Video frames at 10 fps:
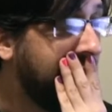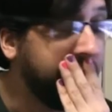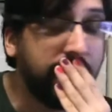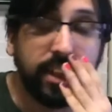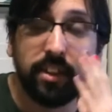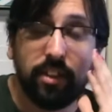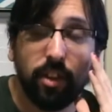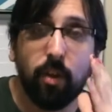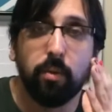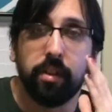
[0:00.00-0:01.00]
i, I
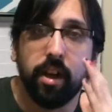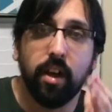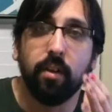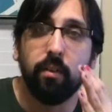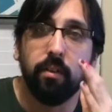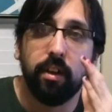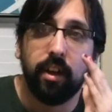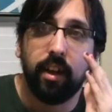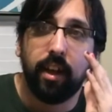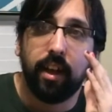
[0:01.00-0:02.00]
don't know
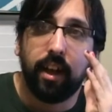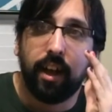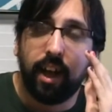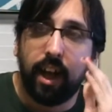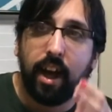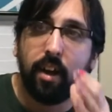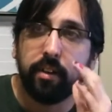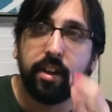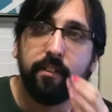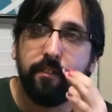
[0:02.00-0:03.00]
how
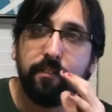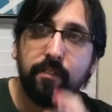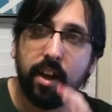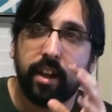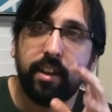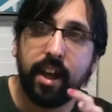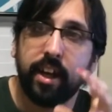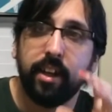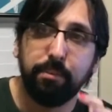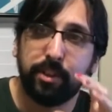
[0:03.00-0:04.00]
you fucked
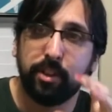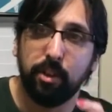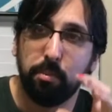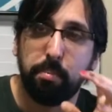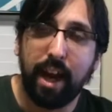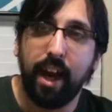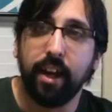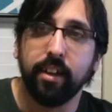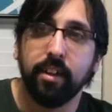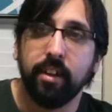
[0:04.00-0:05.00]
that up so
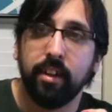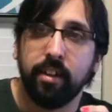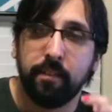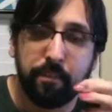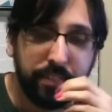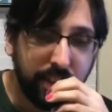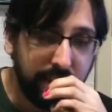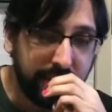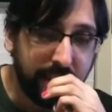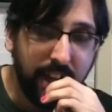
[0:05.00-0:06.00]
bad.
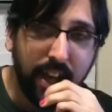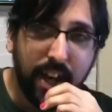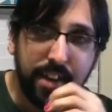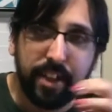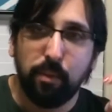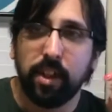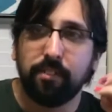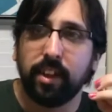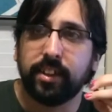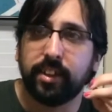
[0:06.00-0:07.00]
Like, I think
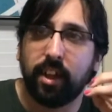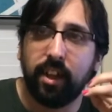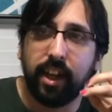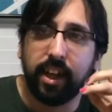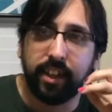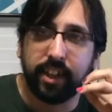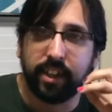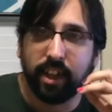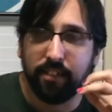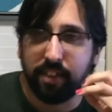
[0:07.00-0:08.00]
whenever I saw
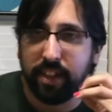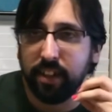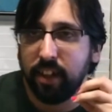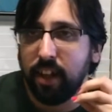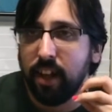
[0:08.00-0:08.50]
Alien Covenant,